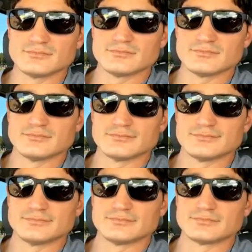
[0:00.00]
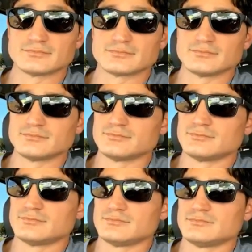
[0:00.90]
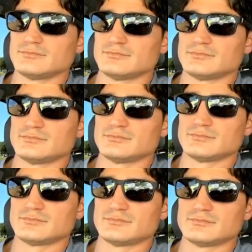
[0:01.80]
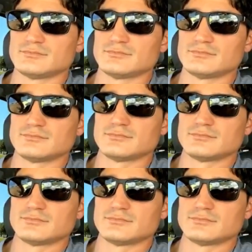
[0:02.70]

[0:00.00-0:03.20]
This person isn't speaking.